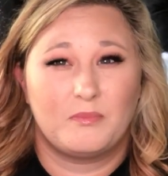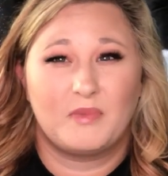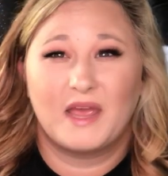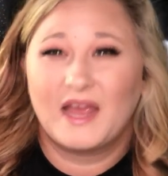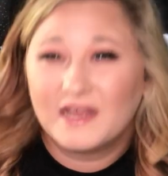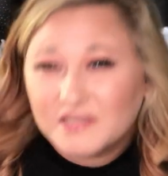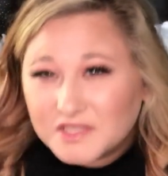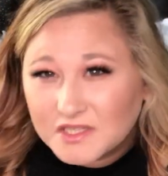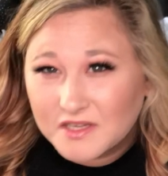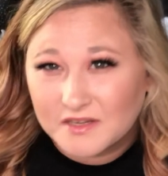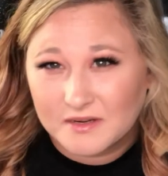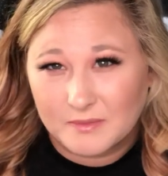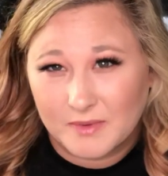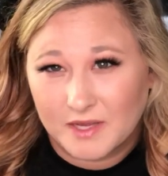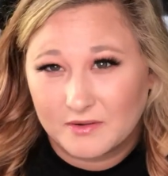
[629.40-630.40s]

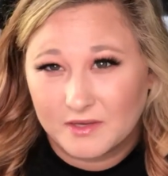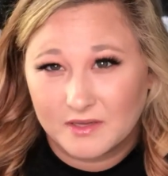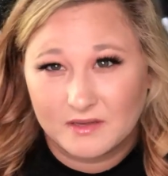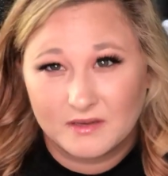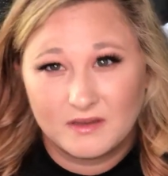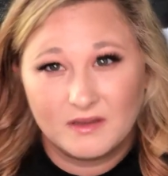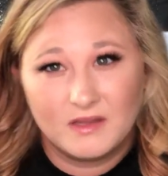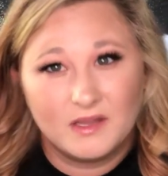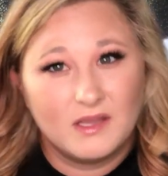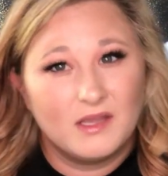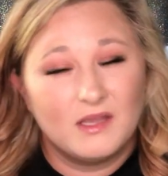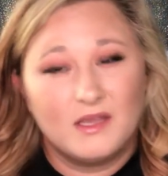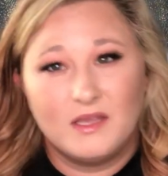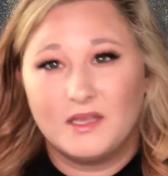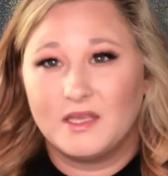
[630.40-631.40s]
passionate about it
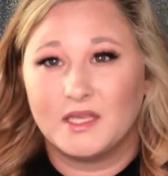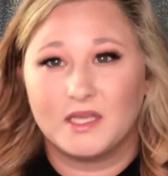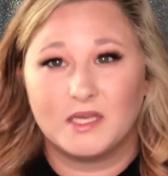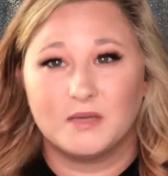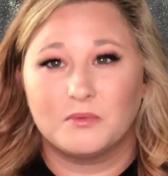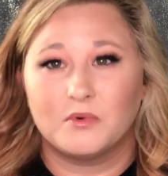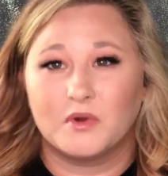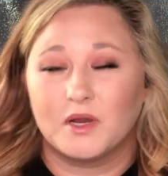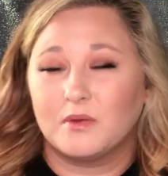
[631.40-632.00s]
anymore.